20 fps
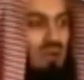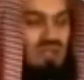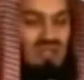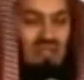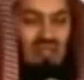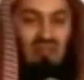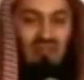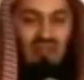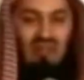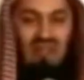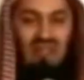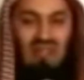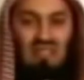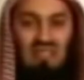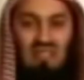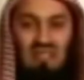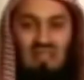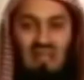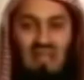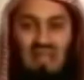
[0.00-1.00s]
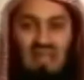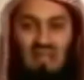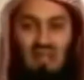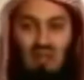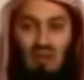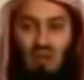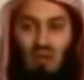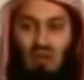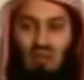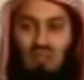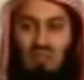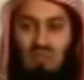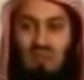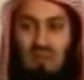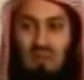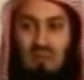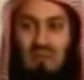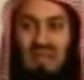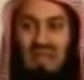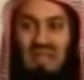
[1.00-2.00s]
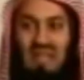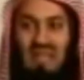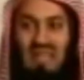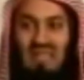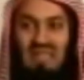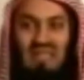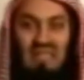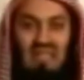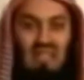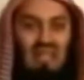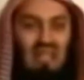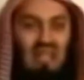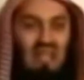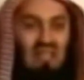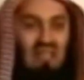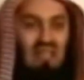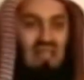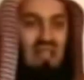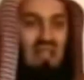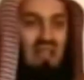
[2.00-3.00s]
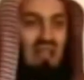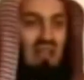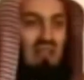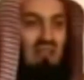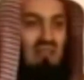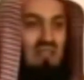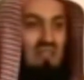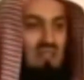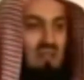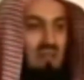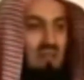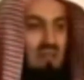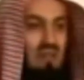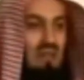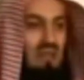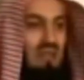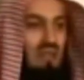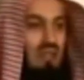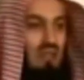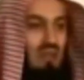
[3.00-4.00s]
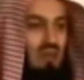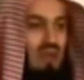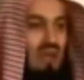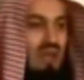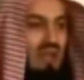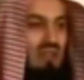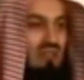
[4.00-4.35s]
bows in the front, and the horsemen behind. And thereafter you